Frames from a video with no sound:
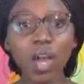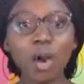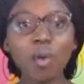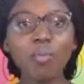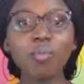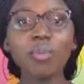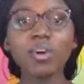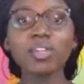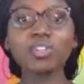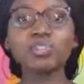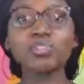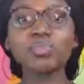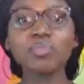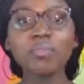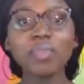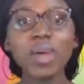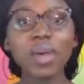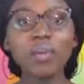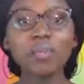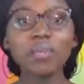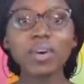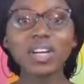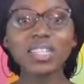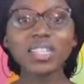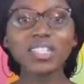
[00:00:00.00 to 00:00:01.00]
But
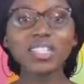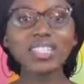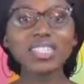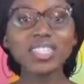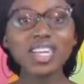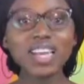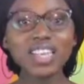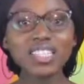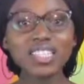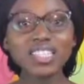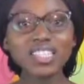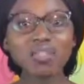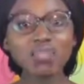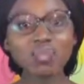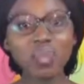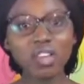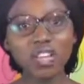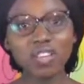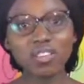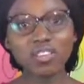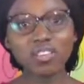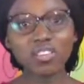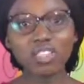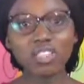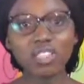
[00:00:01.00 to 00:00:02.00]
remember, the test is
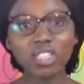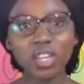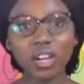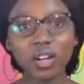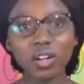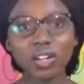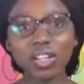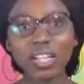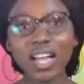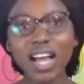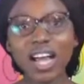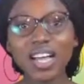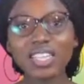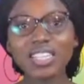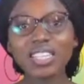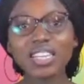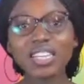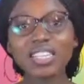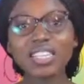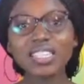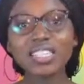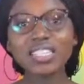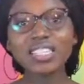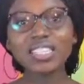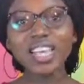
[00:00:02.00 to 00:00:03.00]
beneficial as
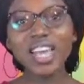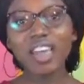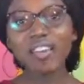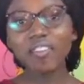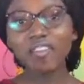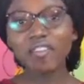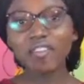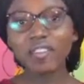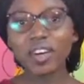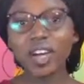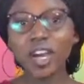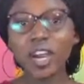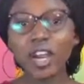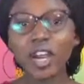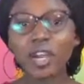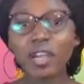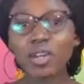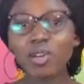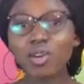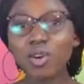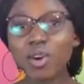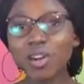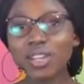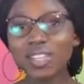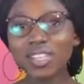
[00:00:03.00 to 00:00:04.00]
a safe,
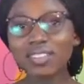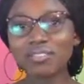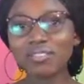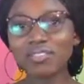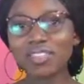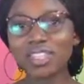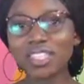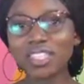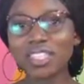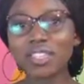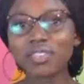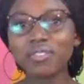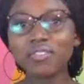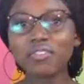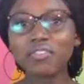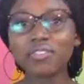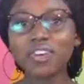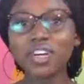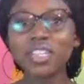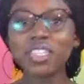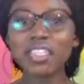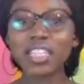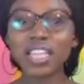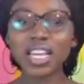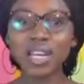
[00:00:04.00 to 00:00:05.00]
non-invasive
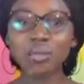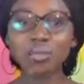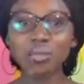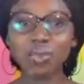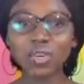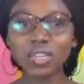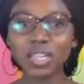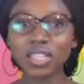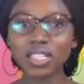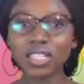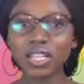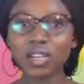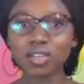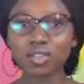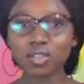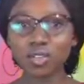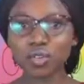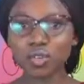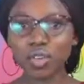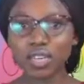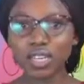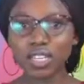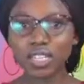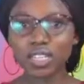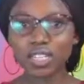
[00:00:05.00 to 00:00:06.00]
first-line prenatal
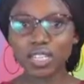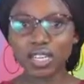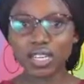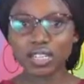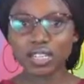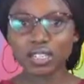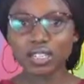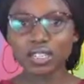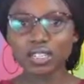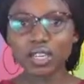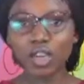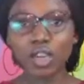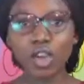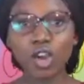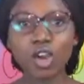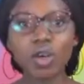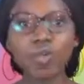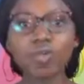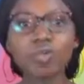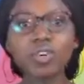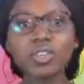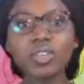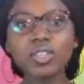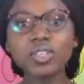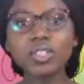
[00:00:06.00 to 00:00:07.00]
screening test,
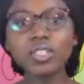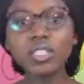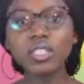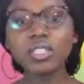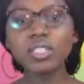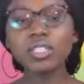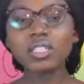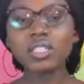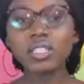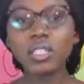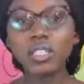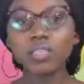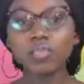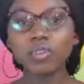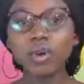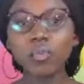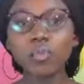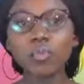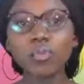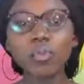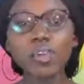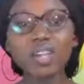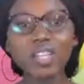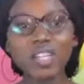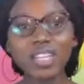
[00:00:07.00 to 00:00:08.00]
reducing the need for
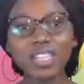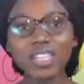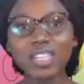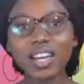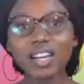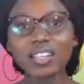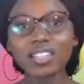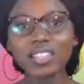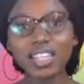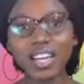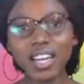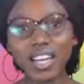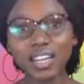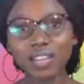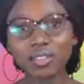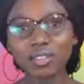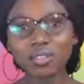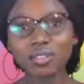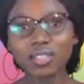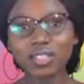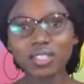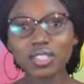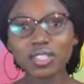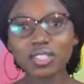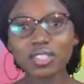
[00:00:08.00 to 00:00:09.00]
prenatal
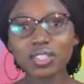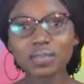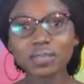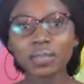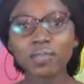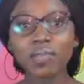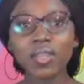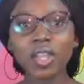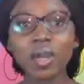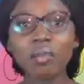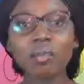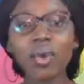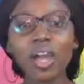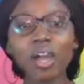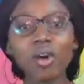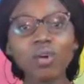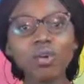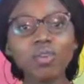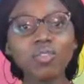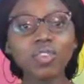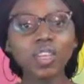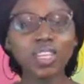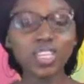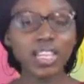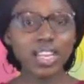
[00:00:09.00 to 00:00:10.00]
diagnosis by
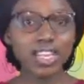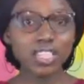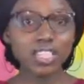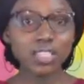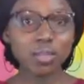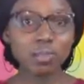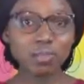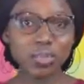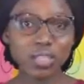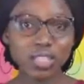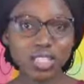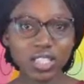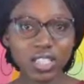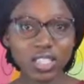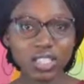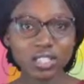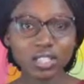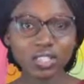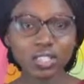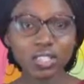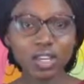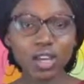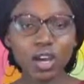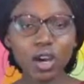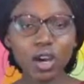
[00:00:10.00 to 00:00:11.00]
over 90%.